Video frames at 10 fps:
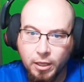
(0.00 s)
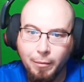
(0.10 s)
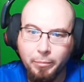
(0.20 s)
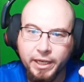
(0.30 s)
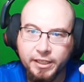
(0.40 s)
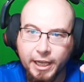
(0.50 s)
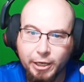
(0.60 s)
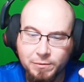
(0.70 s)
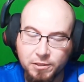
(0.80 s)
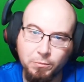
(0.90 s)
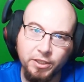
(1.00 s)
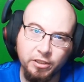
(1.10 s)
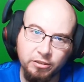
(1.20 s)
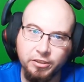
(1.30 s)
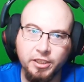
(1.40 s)
big names to be
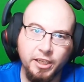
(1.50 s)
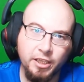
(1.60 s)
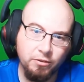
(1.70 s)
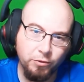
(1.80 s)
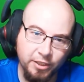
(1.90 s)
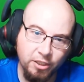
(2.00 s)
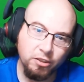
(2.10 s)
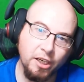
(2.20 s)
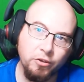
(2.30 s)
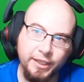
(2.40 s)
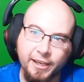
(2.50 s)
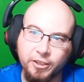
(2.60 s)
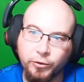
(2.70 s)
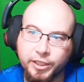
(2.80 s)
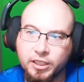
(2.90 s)
included in with the Elgato
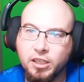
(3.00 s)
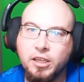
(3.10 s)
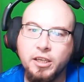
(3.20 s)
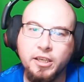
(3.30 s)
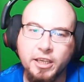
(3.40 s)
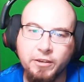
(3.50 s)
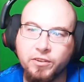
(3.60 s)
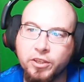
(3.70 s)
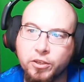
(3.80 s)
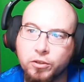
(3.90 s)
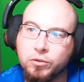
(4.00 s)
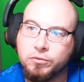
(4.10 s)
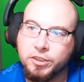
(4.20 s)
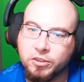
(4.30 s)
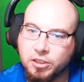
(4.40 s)
category, even though
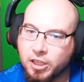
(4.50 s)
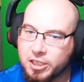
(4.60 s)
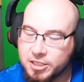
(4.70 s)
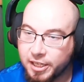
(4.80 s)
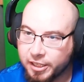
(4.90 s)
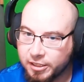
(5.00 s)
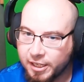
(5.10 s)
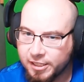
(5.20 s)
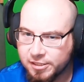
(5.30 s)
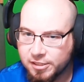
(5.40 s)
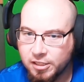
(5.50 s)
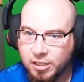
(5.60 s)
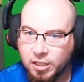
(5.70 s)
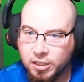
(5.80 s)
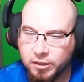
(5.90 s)
the Logitech has
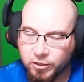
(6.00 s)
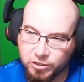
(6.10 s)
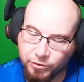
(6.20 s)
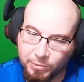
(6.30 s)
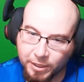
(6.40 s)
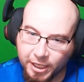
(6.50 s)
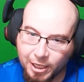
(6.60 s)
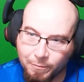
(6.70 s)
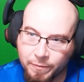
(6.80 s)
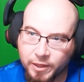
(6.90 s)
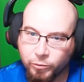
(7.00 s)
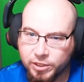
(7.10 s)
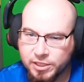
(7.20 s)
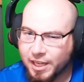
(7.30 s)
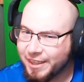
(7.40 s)
their Stream Cam,
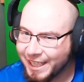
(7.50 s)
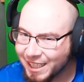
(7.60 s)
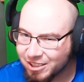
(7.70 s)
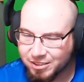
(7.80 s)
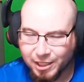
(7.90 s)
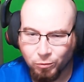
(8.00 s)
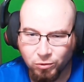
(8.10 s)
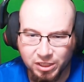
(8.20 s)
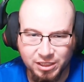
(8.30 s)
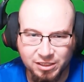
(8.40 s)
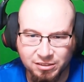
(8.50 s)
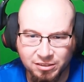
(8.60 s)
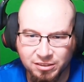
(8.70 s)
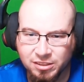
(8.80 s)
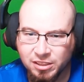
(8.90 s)
which I think is like
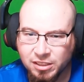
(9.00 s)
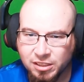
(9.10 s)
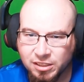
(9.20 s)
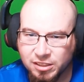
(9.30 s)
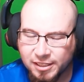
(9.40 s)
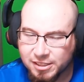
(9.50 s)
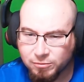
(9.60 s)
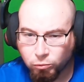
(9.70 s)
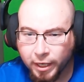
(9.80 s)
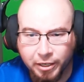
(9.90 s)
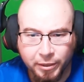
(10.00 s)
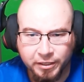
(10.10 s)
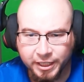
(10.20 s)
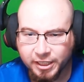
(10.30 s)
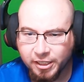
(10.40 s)
it's right
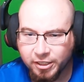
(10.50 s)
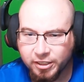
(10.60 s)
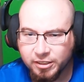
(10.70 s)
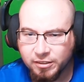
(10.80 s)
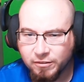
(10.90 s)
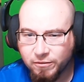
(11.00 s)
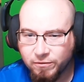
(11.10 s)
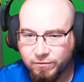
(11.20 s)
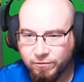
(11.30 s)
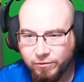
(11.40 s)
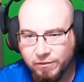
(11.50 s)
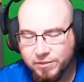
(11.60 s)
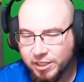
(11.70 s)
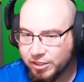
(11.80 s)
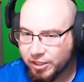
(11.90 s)
around like $150 to
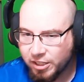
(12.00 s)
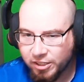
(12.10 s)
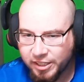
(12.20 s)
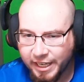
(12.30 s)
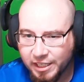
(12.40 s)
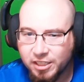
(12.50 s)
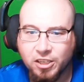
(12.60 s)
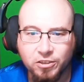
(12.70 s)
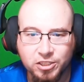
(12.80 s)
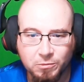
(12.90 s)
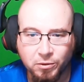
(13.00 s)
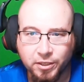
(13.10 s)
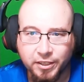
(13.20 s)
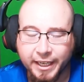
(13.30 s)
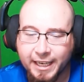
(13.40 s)
$180, somewhere
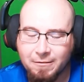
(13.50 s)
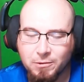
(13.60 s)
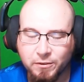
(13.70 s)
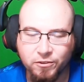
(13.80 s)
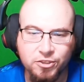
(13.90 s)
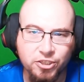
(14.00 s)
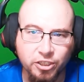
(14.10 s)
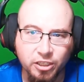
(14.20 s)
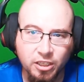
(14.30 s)
around there. I can't remember for sure.